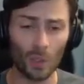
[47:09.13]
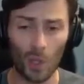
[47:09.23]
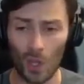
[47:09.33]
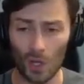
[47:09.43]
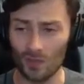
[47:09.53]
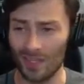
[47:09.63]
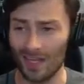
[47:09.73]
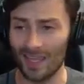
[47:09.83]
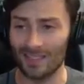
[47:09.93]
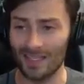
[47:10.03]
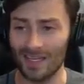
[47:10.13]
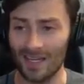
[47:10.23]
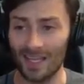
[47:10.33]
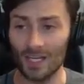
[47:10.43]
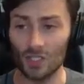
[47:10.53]
longer than I
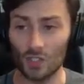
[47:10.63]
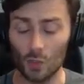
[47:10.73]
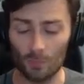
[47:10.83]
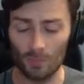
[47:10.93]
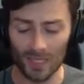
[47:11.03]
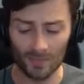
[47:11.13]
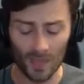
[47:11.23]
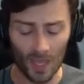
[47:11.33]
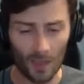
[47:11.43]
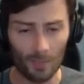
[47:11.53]
intended it to be,